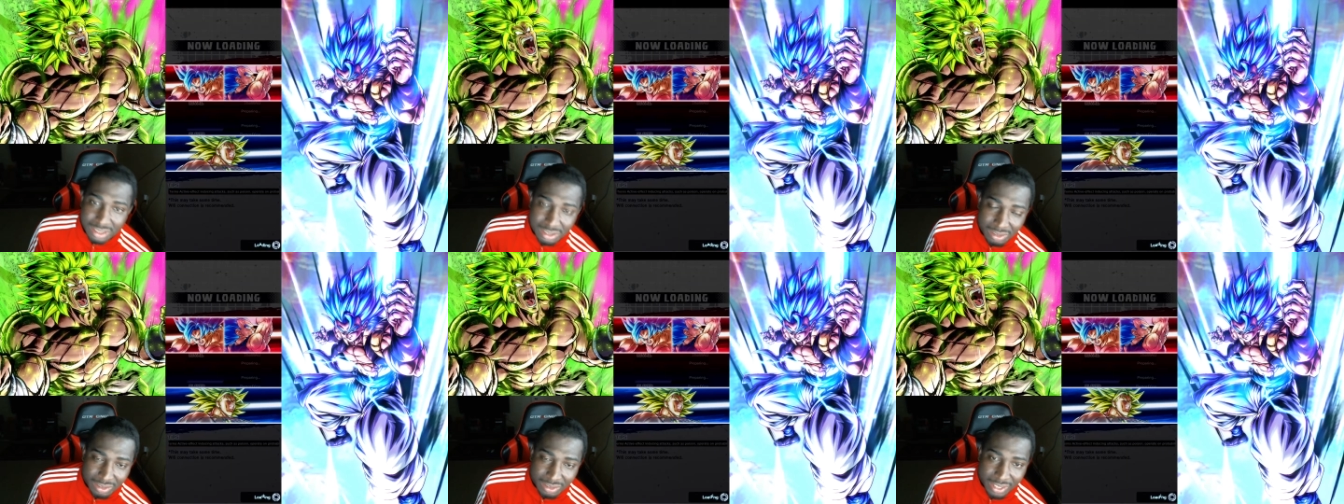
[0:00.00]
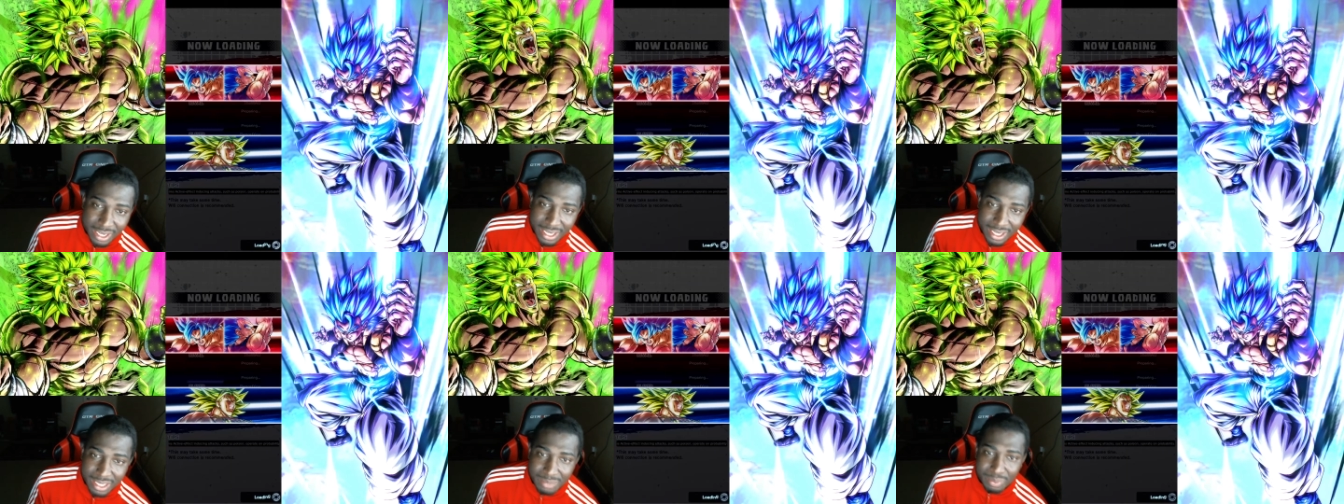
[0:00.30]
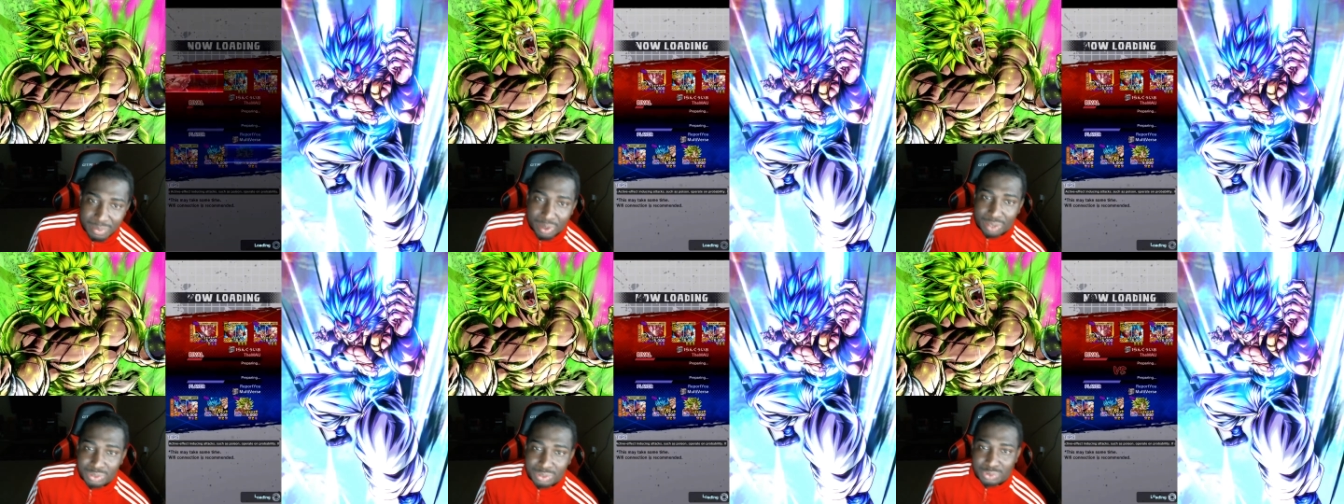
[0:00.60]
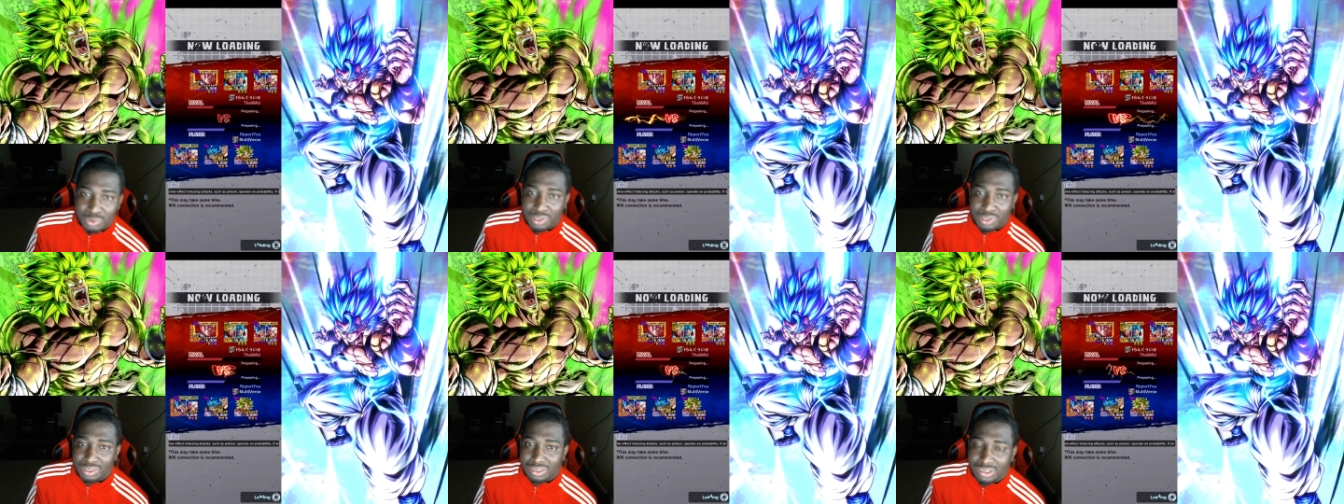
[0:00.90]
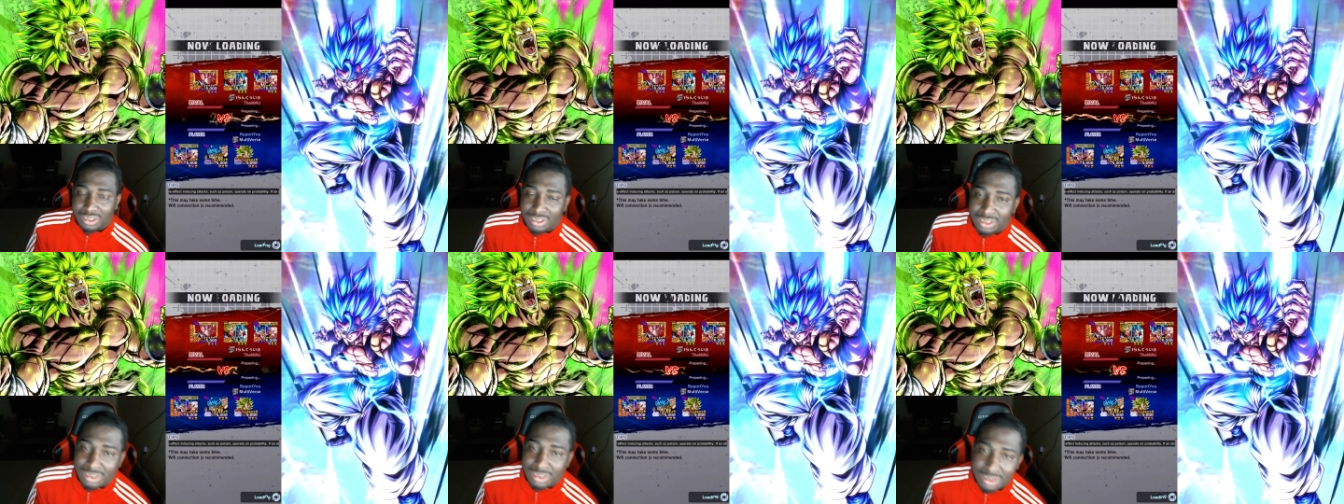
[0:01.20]
Okay, he brought
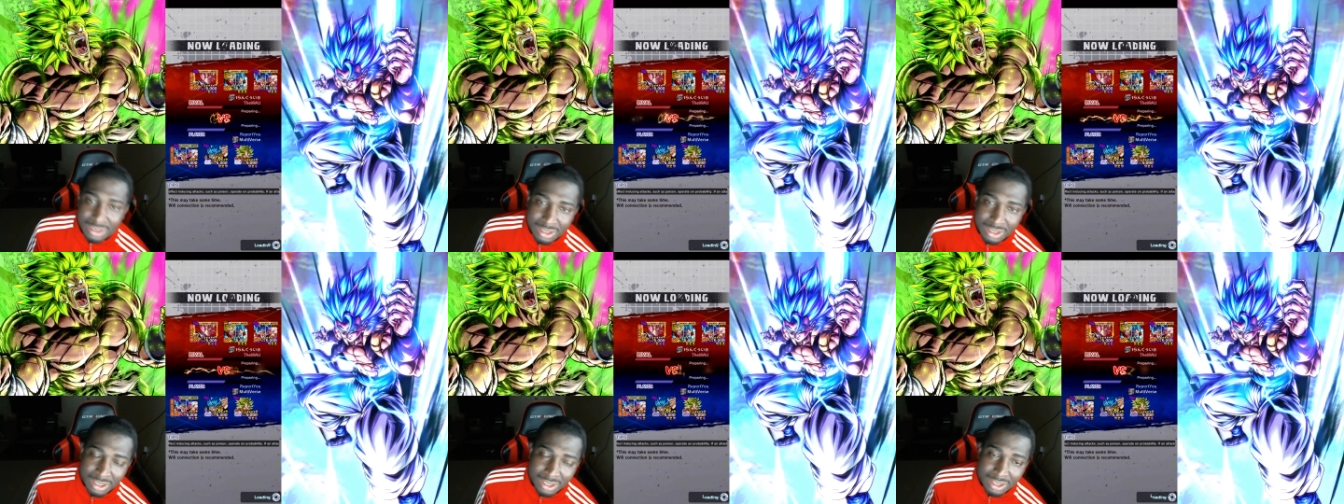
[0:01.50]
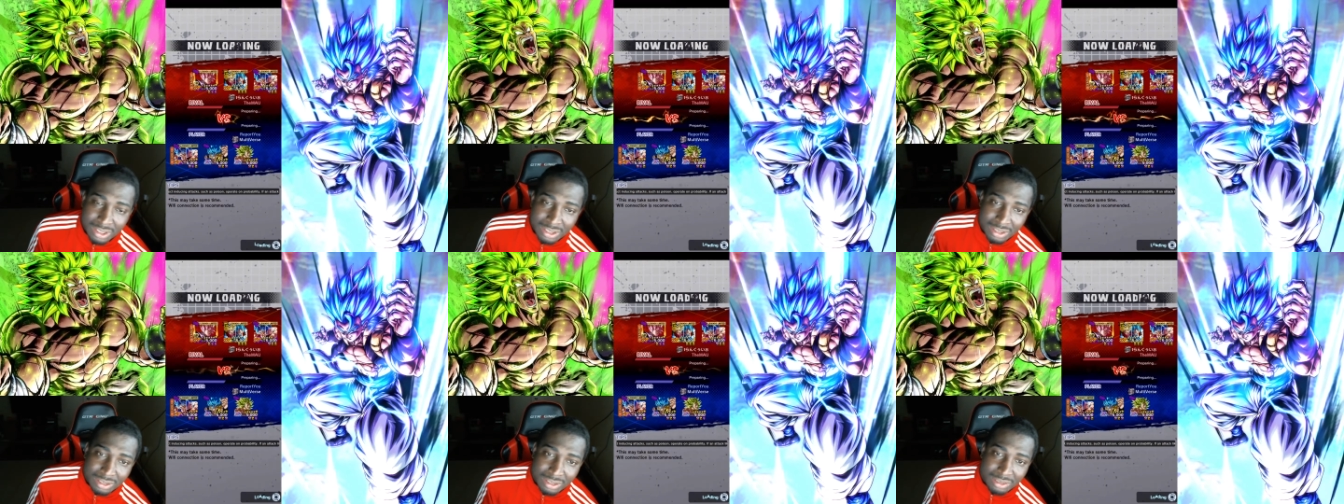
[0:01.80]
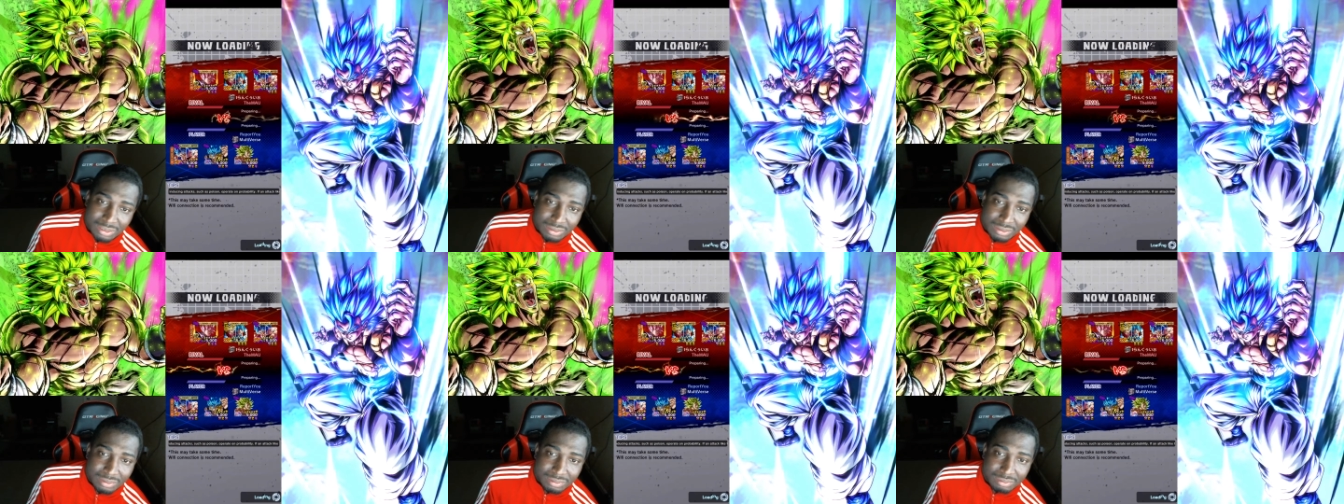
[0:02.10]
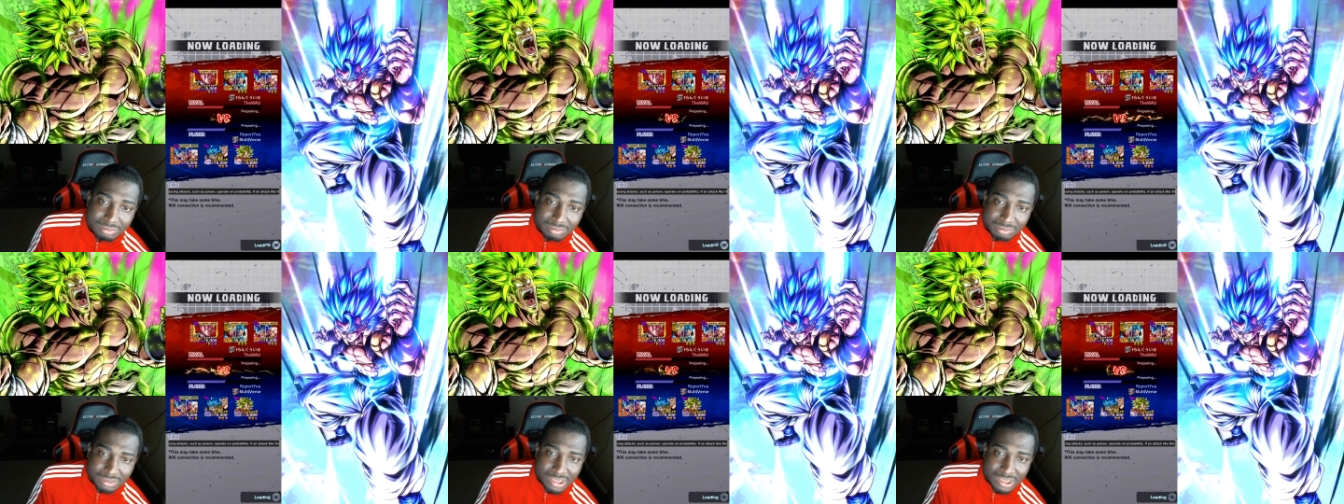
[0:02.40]
Trunks. And